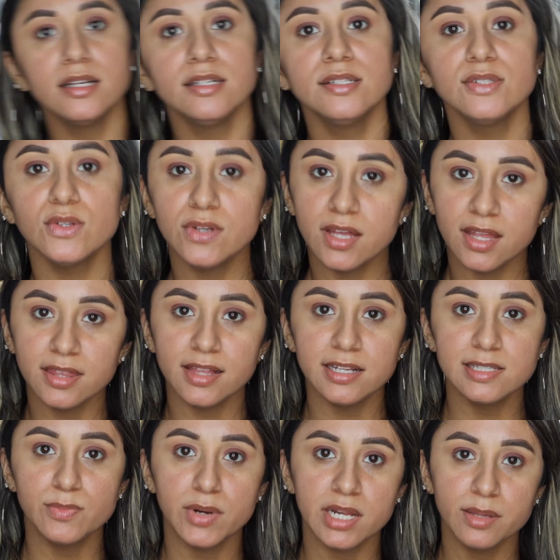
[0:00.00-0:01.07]
So now that
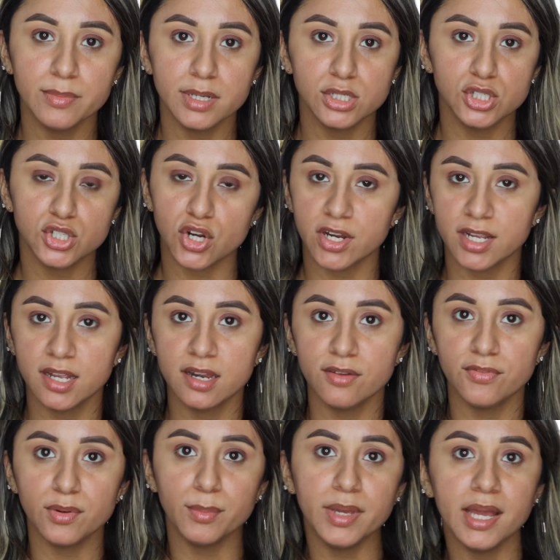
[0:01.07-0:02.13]
that's pretty much dark
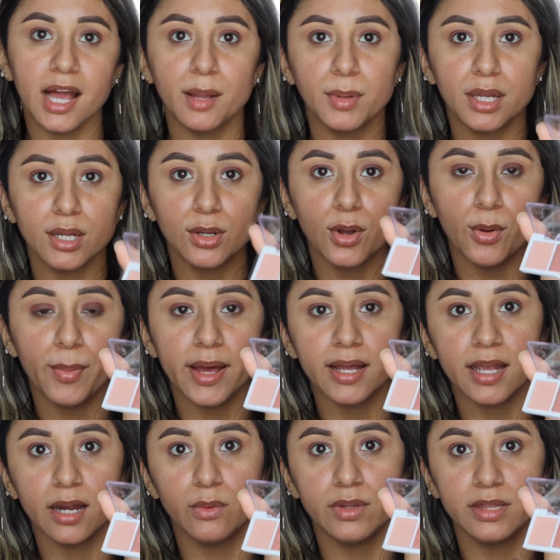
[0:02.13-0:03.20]
enough for me, I'm gonna go
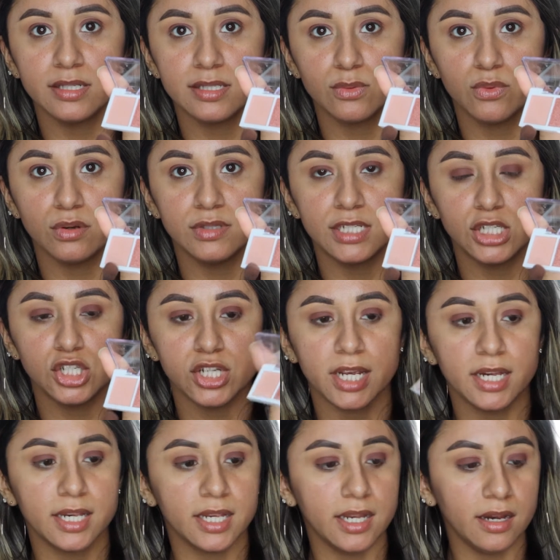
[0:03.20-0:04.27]
back in with this rosy
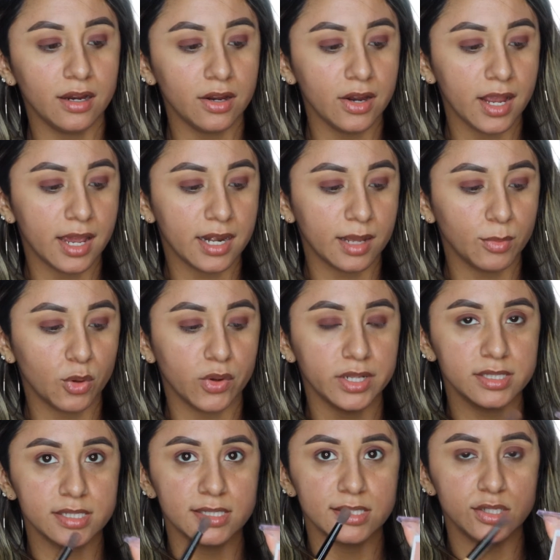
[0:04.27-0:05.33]
shade here, and I'm going
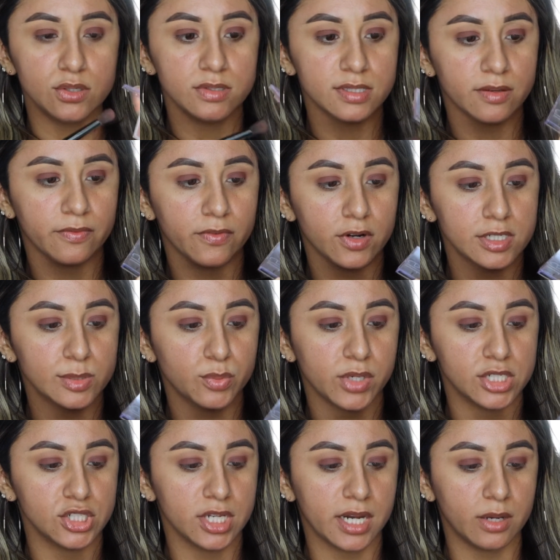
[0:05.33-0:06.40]
to use the first
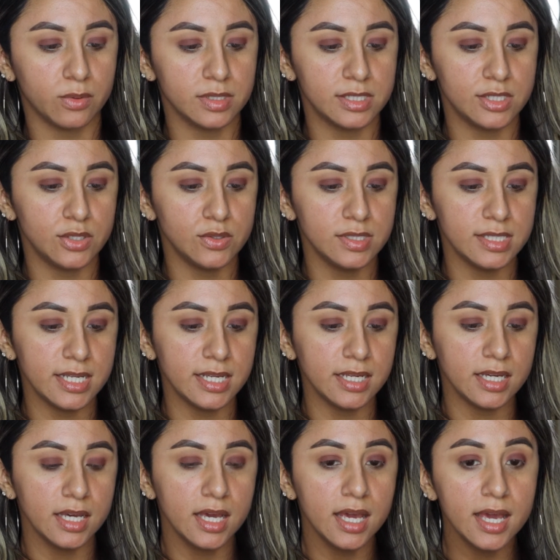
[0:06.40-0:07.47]
brush that I was
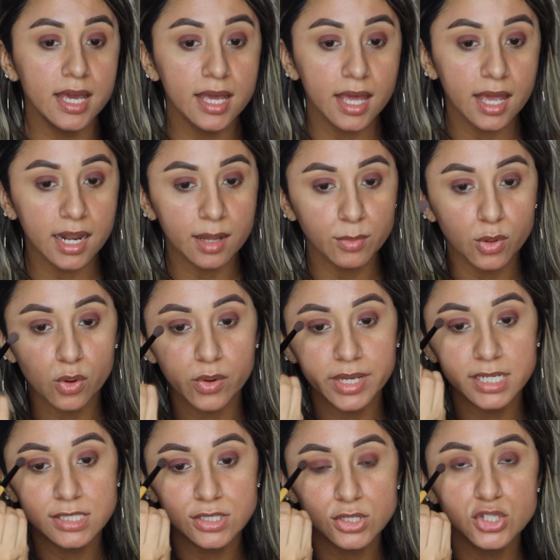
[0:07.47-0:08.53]
using, and I'm
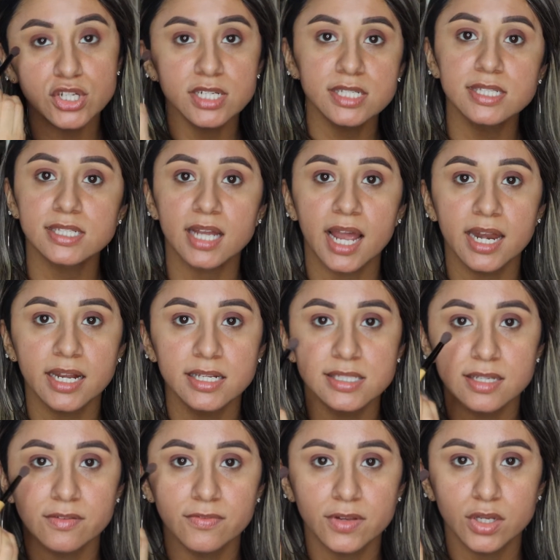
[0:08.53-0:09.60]
going to just kind of
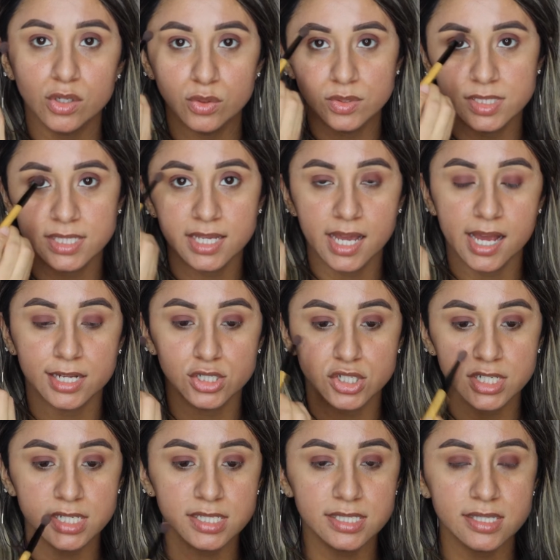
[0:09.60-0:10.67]
diffuse the
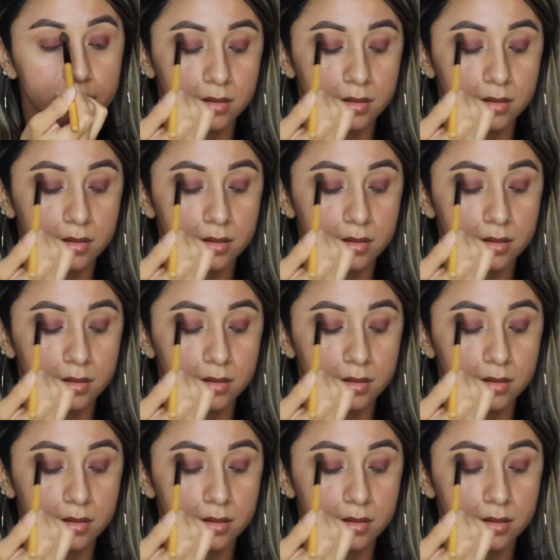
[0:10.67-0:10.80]
edges.